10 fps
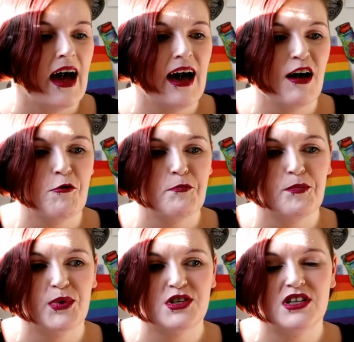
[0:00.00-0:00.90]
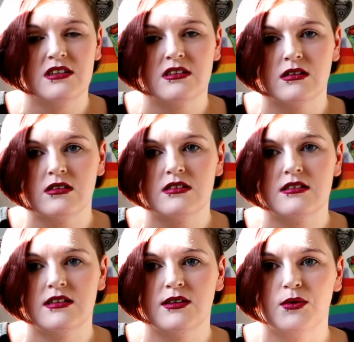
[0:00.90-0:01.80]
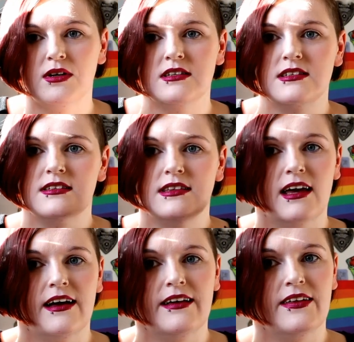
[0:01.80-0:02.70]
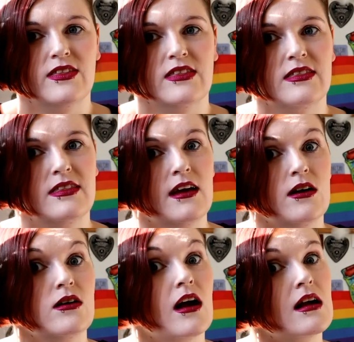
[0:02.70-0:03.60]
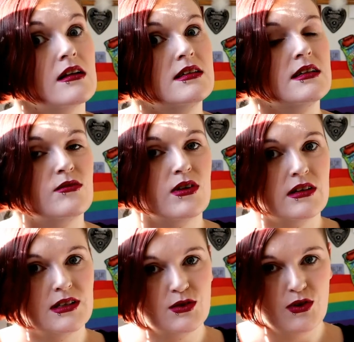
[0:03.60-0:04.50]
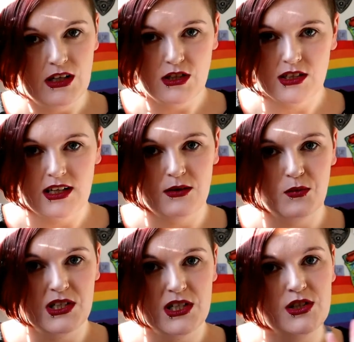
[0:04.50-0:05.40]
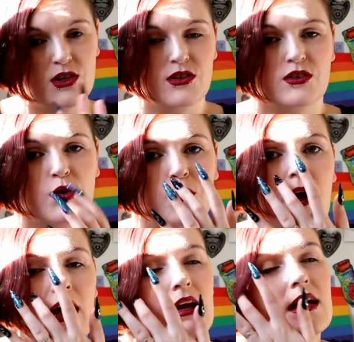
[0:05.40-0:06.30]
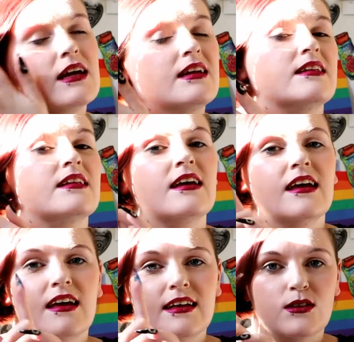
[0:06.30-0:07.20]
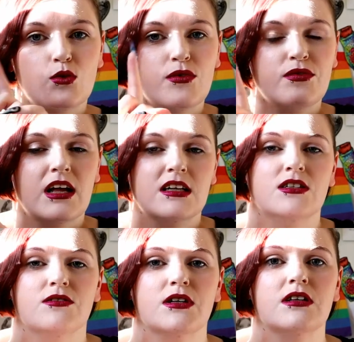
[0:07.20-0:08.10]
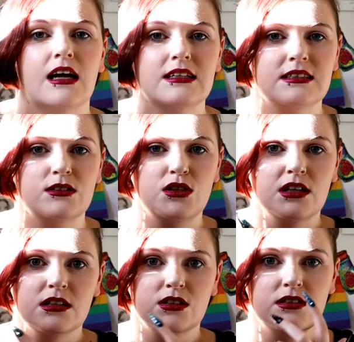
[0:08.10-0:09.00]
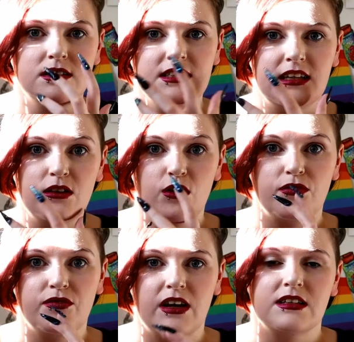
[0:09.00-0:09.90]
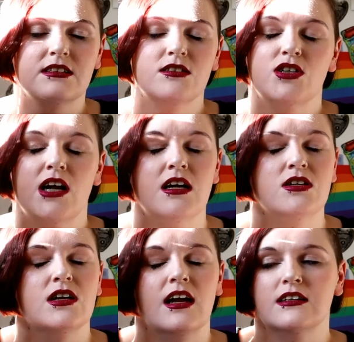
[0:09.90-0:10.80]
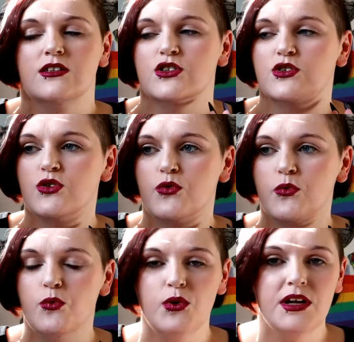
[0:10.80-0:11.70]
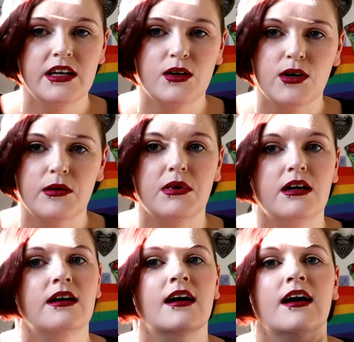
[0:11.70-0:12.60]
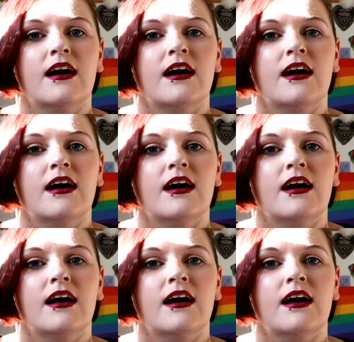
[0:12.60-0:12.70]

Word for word: um, but she starts to notice that they're acting very strangely and when she turns her back in the reflection of her glasses she can see their faces change and it's just really creepy,